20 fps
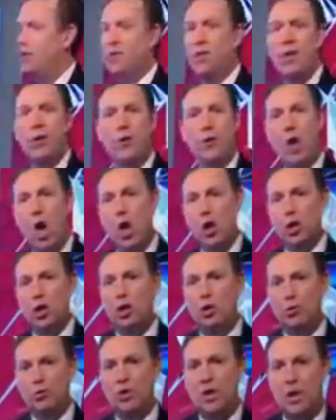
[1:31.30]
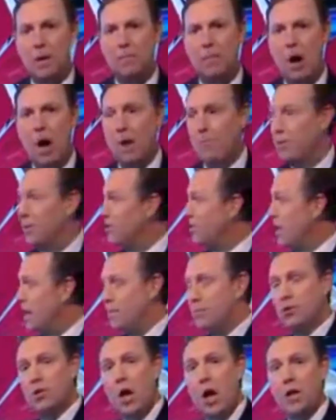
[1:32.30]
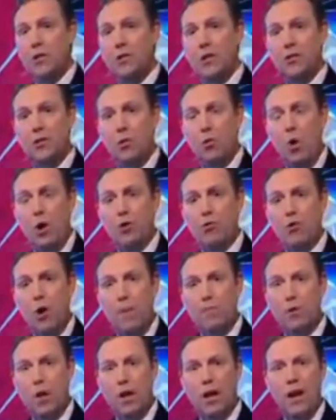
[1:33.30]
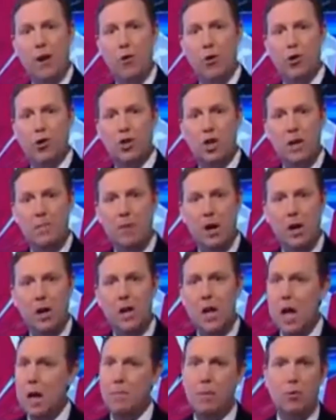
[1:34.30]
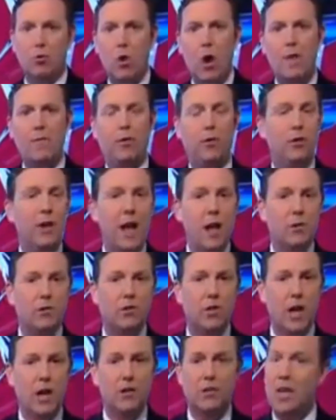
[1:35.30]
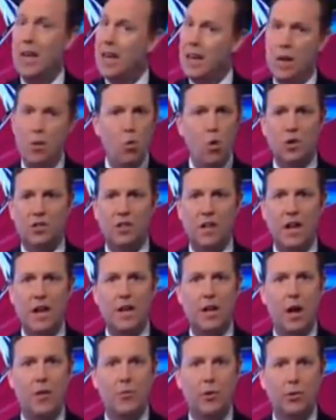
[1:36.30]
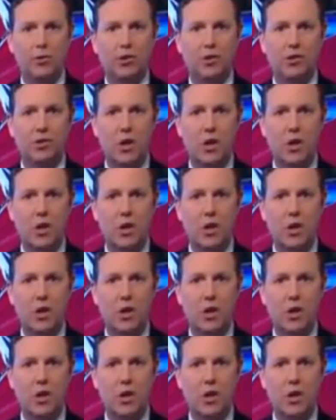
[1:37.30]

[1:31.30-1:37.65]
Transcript: considered using a bomb the same size as the one dropped on Hiroshima, but Reiffel now says he wasn't in on those